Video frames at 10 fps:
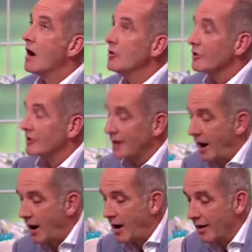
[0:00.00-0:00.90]
look,
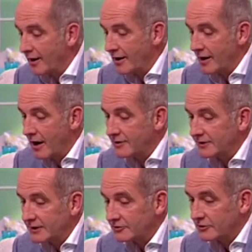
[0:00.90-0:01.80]
I, I
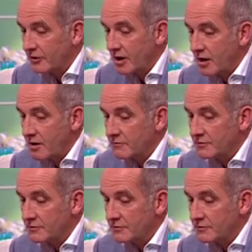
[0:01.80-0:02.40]
think there are